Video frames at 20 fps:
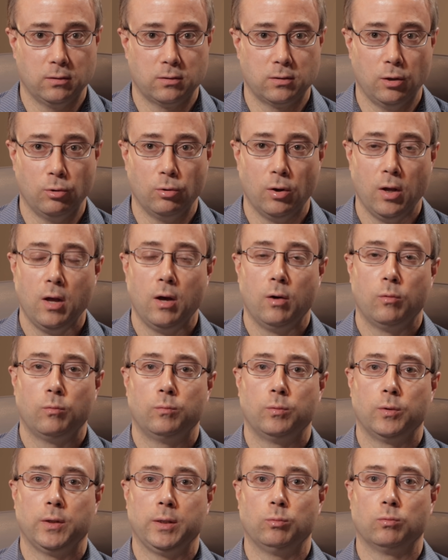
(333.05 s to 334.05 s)
So
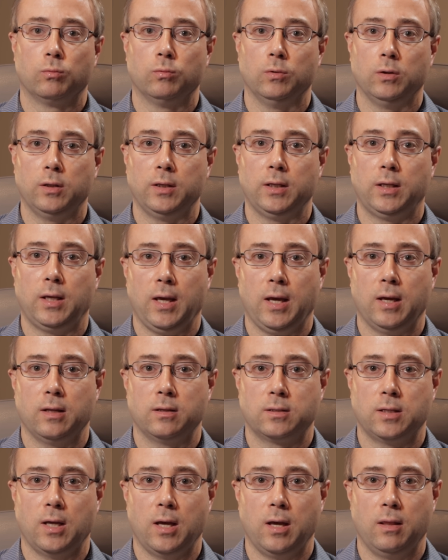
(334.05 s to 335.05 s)
we really can't
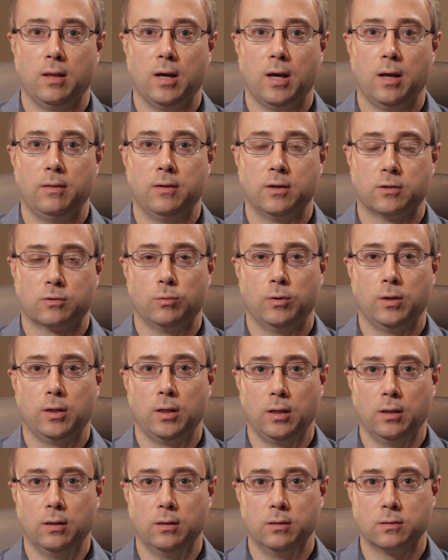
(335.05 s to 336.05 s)
say that this one
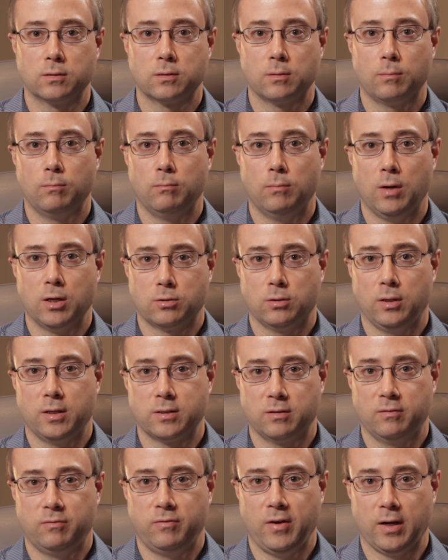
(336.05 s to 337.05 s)
is much
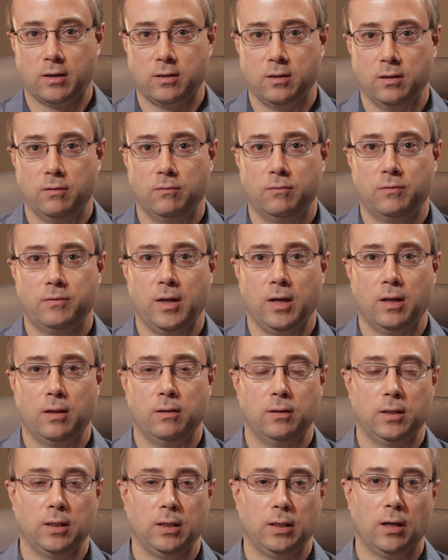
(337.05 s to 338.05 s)
less effective
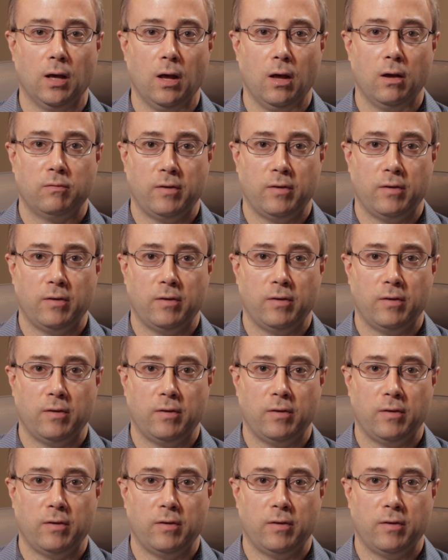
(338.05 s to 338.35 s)
than the